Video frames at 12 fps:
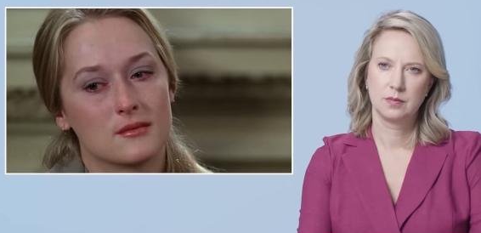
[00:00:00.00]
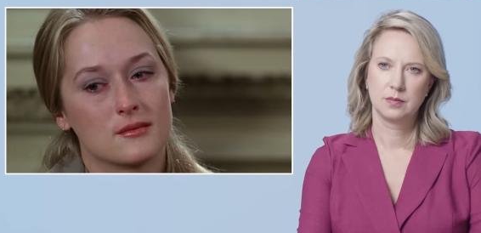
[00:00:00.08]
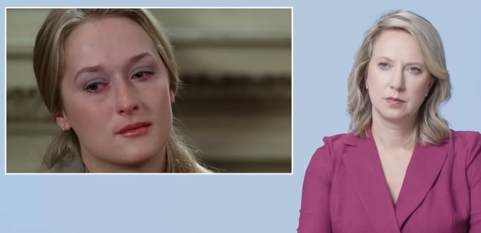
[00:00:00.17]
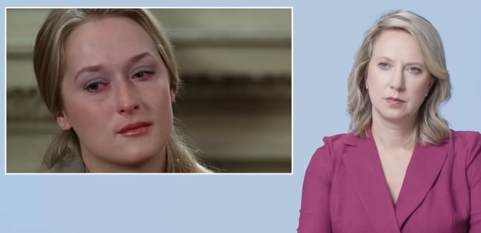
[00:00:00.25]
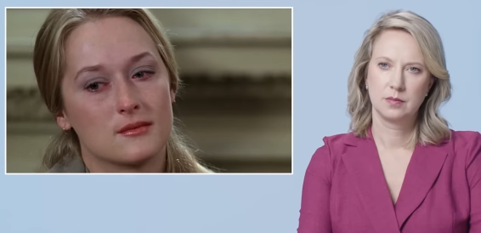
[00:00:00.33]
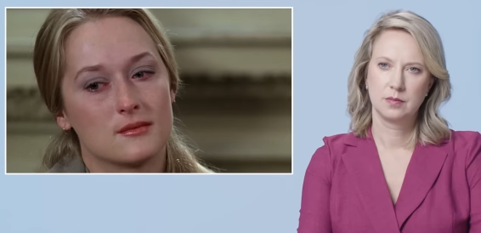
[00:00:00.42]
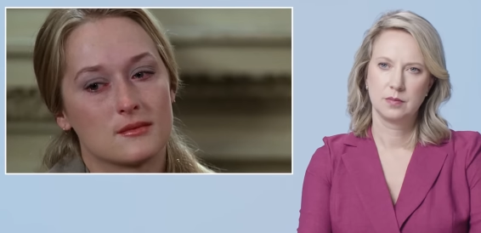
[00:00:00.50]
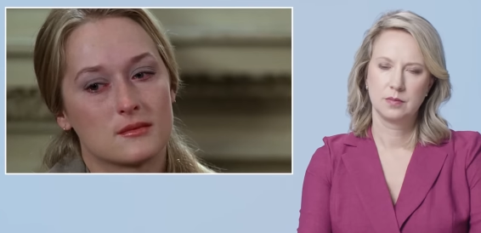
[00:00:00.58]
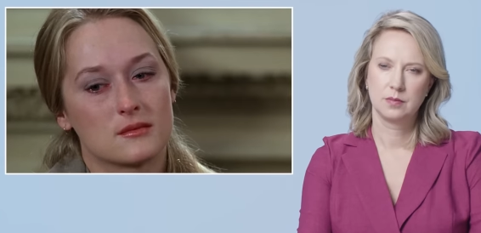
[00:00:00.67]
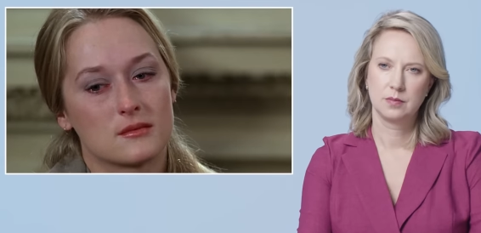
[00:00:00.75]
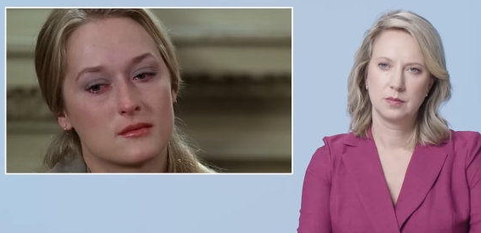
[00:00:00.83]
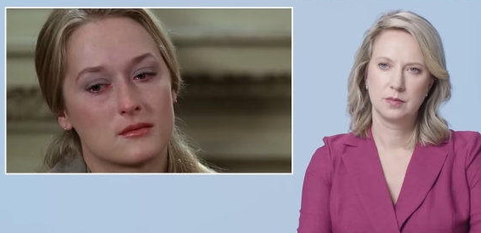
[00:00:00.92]

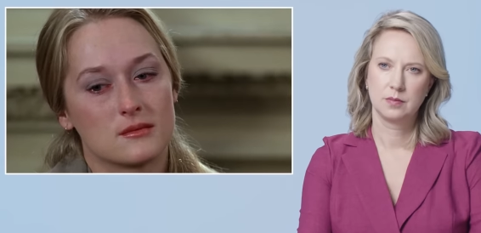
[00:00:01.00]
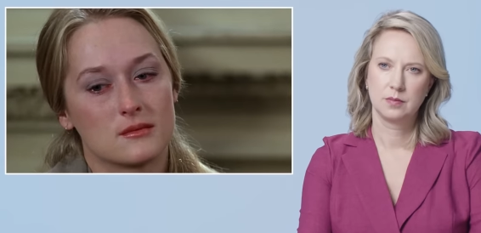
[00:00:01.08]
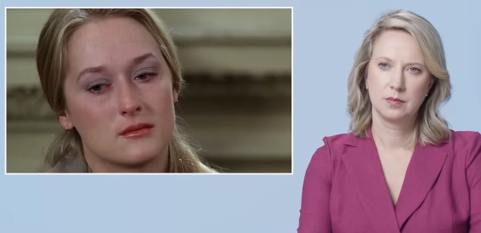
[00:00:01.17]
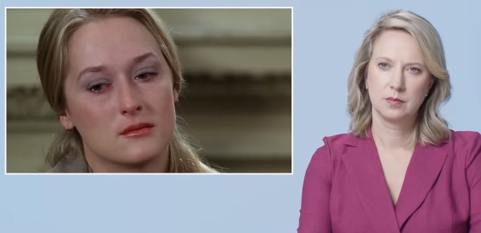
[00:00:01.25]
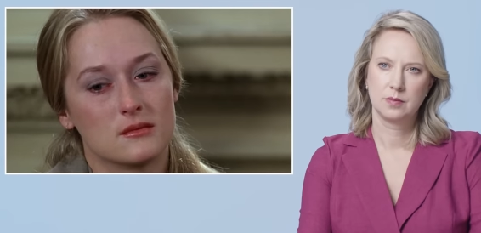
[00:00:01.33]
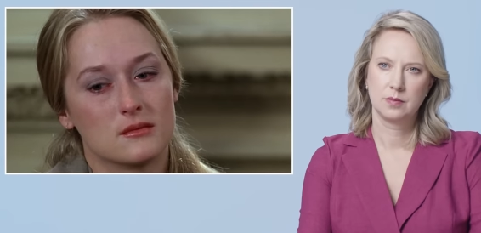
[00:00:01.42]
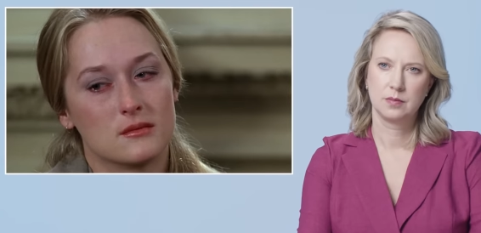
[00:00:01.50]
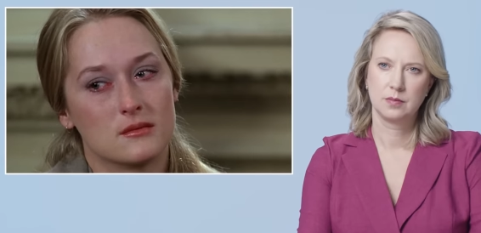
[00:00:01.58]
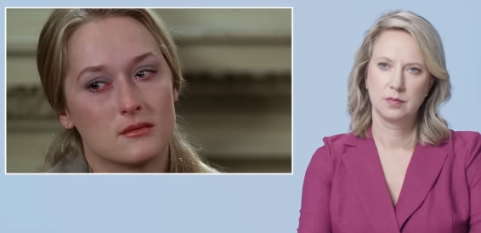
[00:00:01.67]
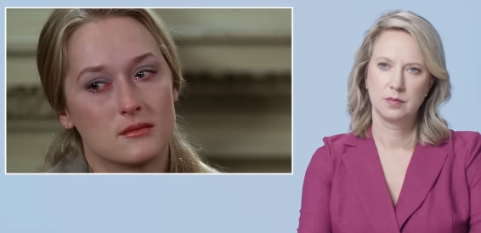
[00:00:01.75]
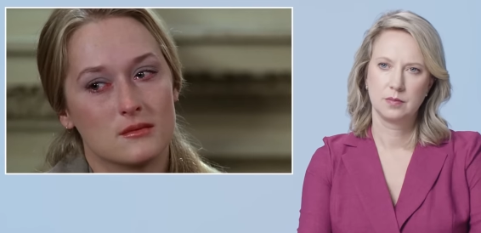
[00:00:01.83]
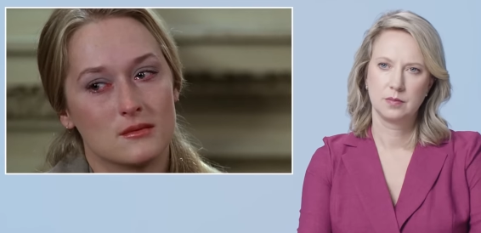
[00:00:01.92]

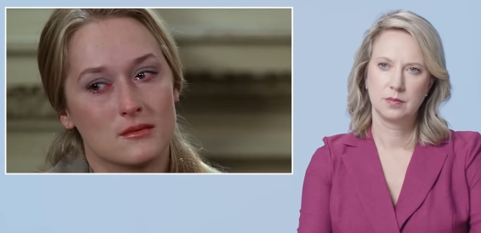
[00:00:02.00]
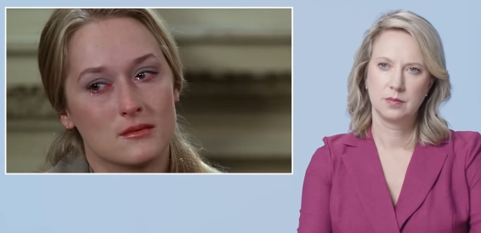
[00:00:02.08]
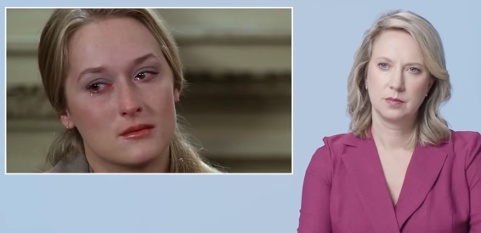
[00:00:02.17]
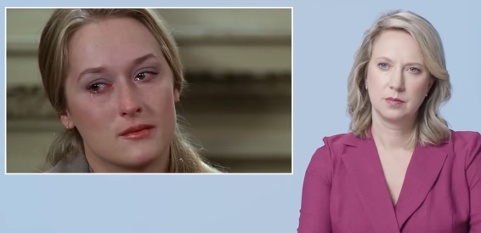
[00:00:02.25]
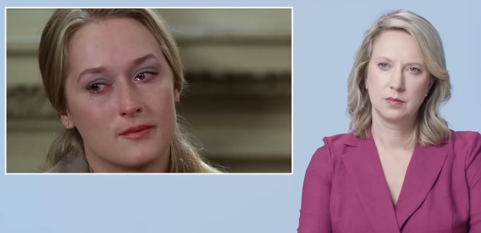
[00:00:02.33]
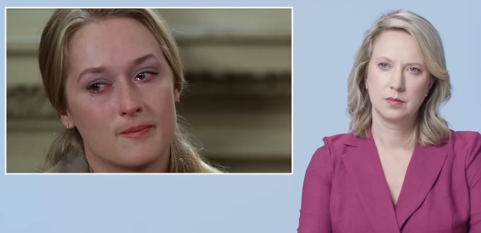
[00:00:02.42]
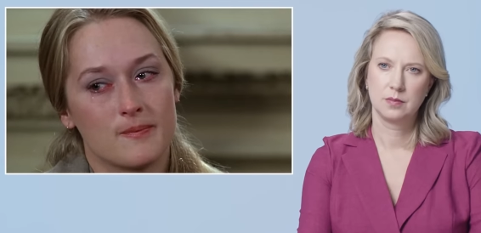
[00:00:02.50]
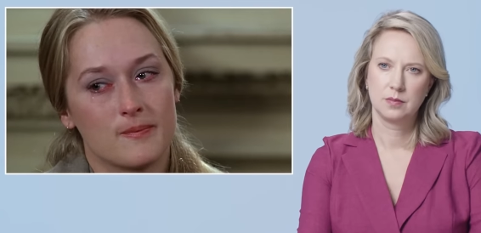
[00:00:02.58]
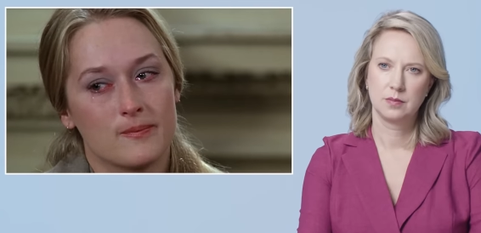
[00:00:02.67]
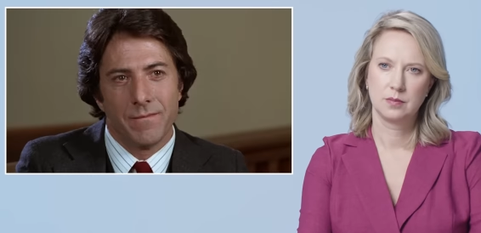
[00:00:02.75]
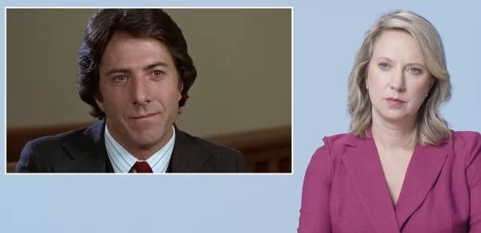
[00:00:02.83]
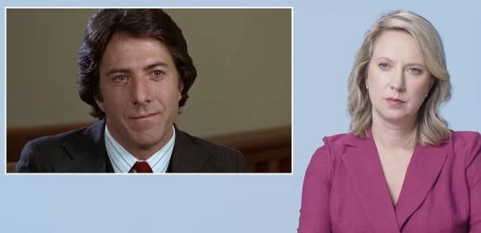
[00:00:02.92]

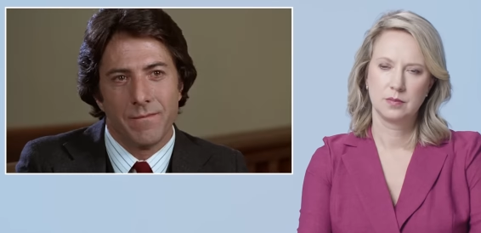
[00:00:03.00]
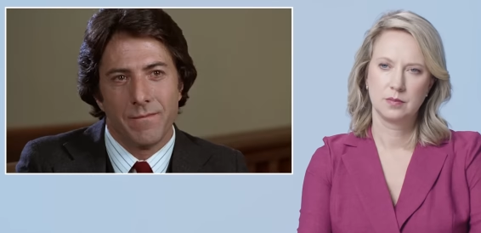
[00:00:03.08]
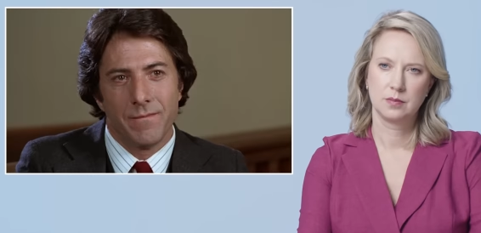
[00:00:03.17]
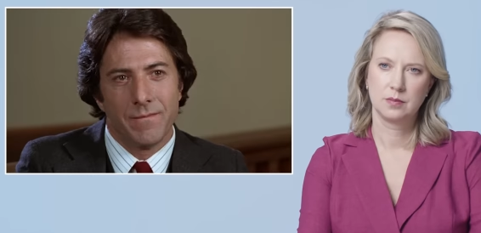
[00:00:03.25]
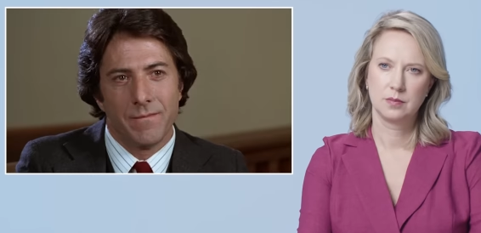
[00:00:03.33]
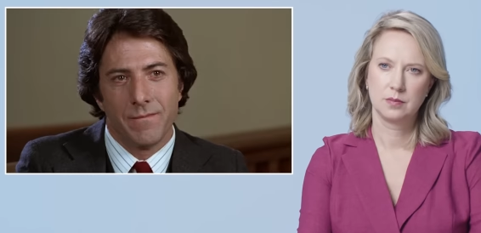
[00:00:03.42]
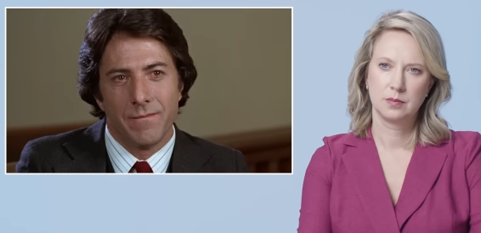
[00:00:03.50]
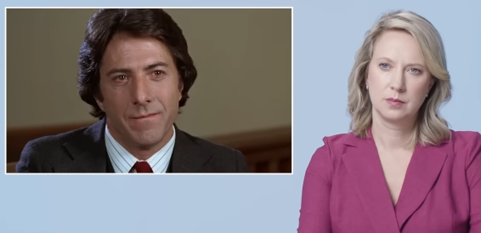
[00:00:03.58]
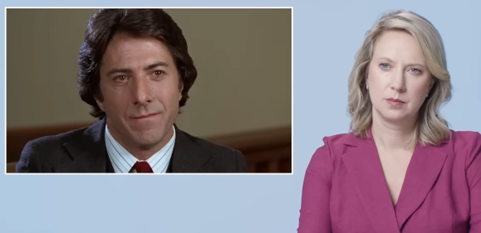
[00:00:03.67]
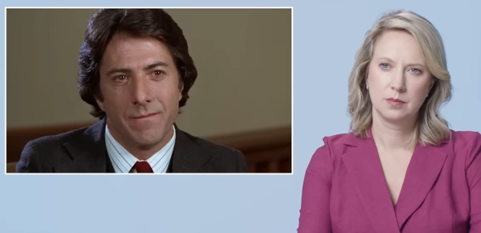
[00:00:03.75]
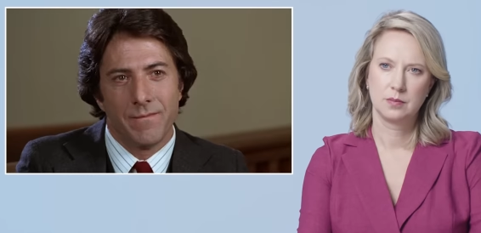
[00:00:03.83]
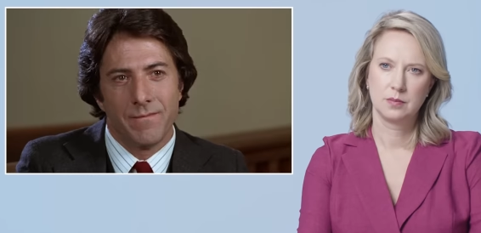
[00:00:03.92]

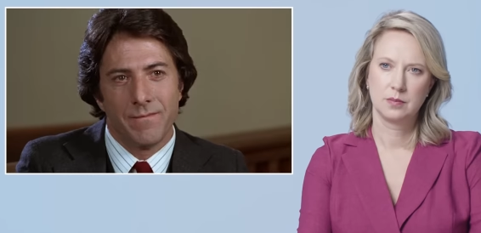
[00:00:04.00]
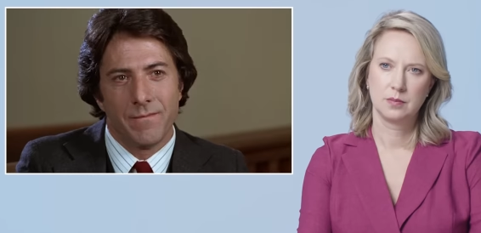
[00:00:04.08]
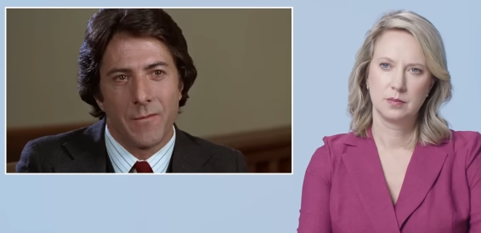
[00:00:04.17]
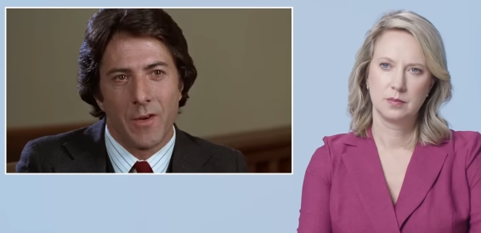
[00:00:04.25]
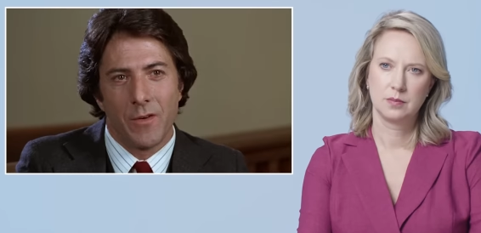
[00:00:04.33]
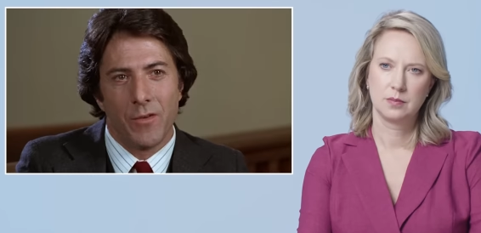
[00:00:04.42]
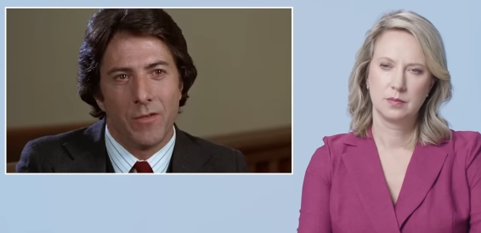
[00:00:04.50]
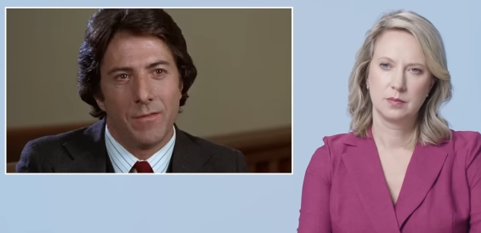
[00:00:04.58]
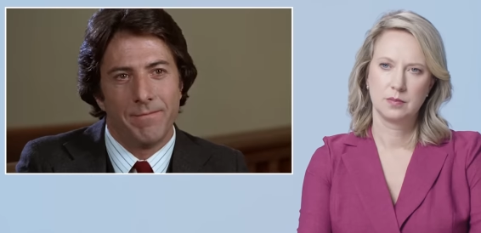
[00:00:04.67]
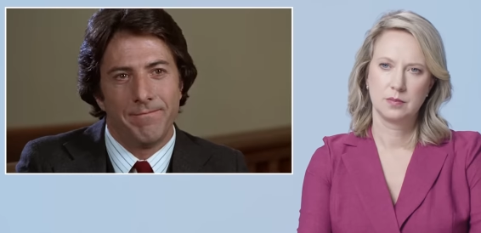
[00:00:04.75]
Nobody speaks.